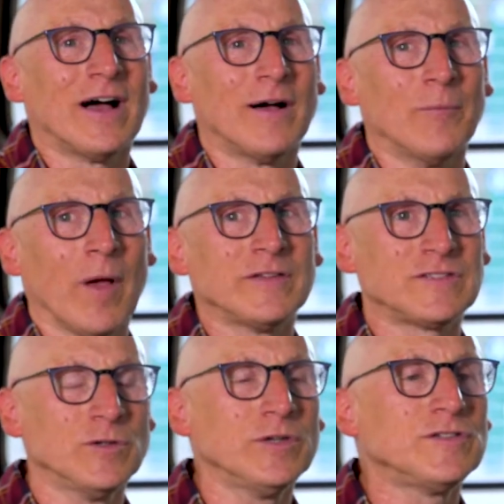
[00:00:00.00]
as
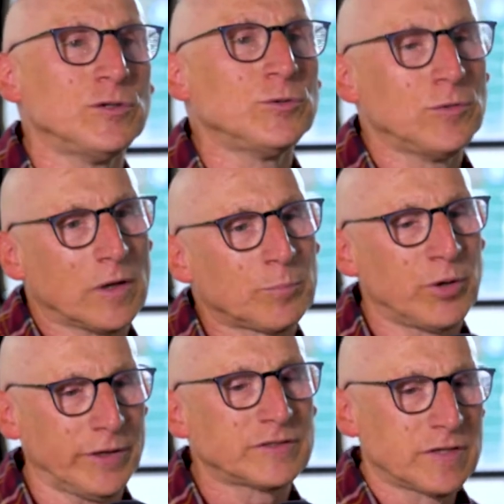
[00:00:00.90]
soon as you
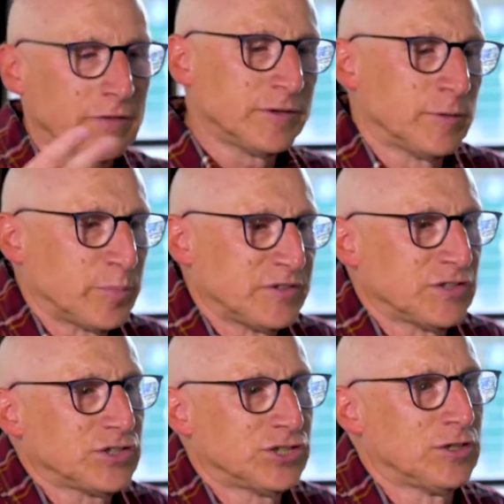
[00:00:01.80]
put yourself in a
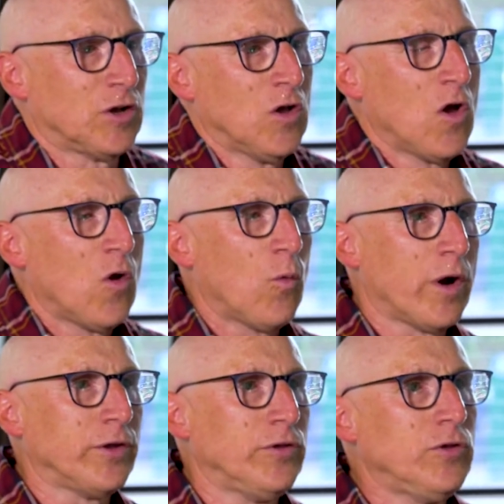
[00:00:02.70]
position
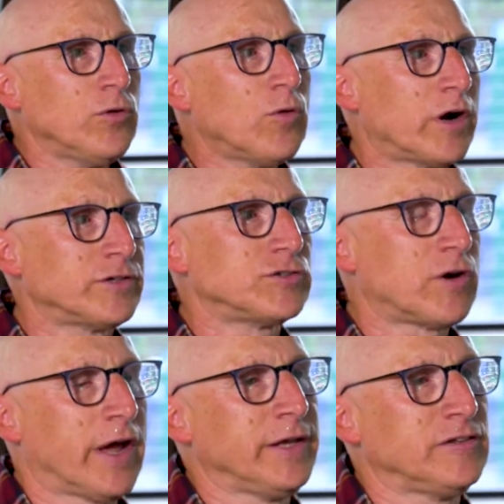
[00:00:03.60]
where you are
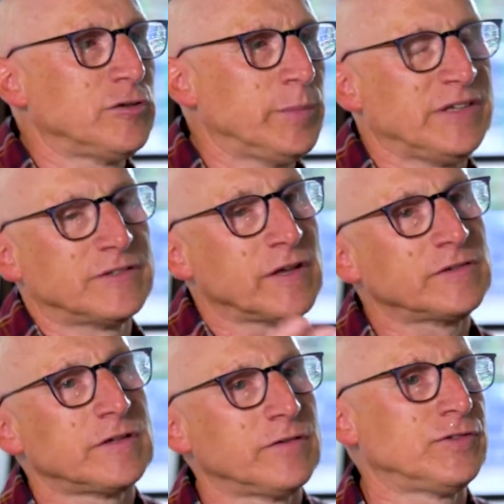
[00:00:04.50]
trying to be
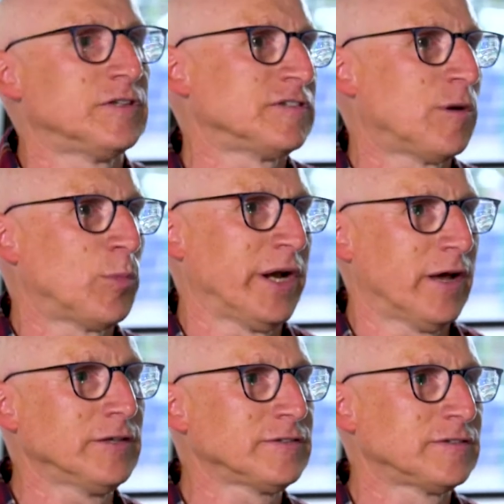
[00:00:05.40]
sensitive to someone
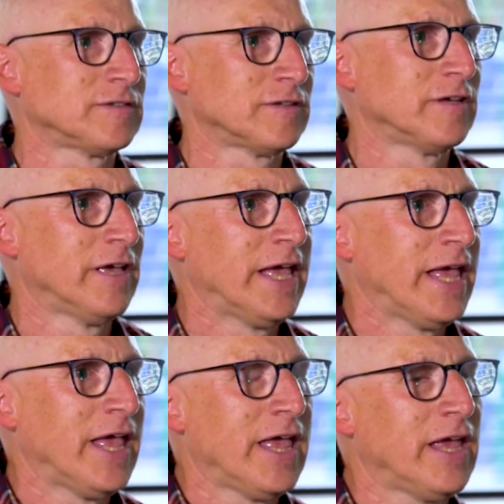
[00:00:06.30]
else,
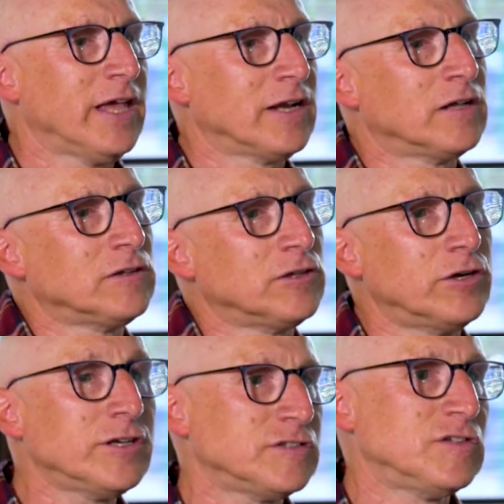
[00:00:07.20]
it
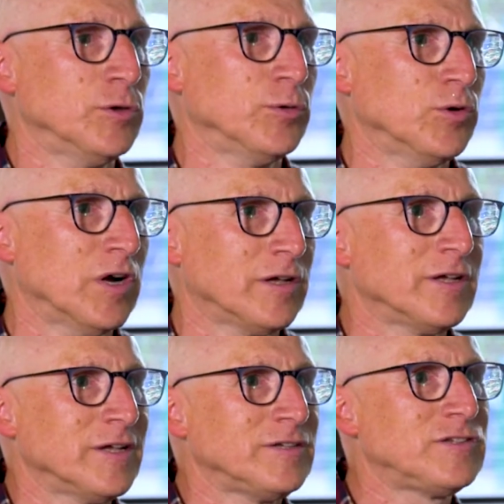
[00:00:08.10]
alerts you
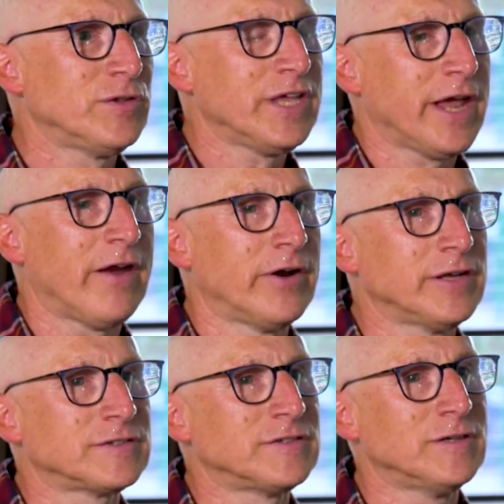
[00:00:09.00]
to the
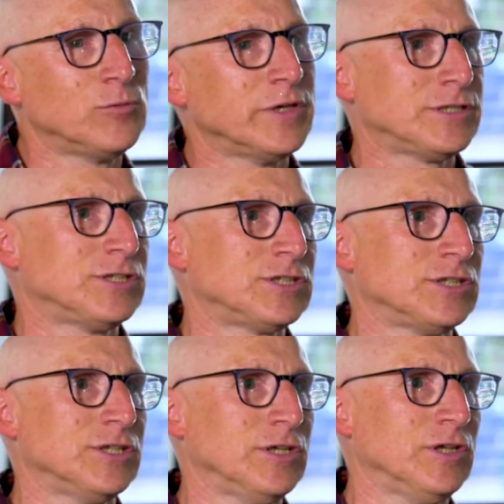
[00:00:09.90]
areas in which
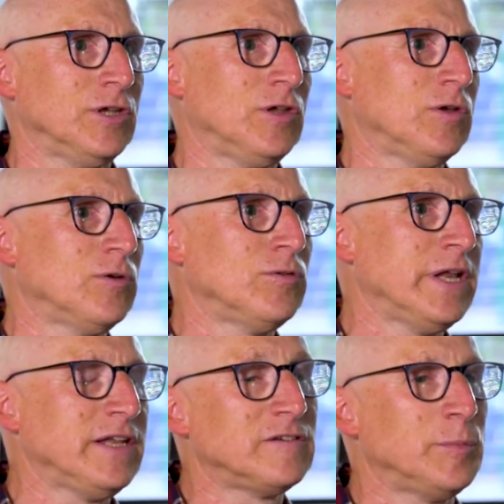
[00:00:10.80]
you
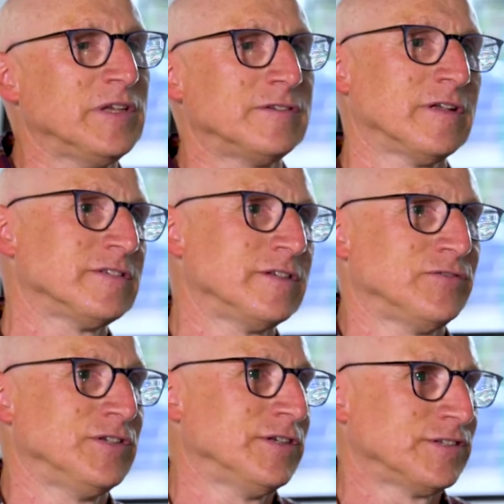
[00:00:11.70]
need to be sensitive to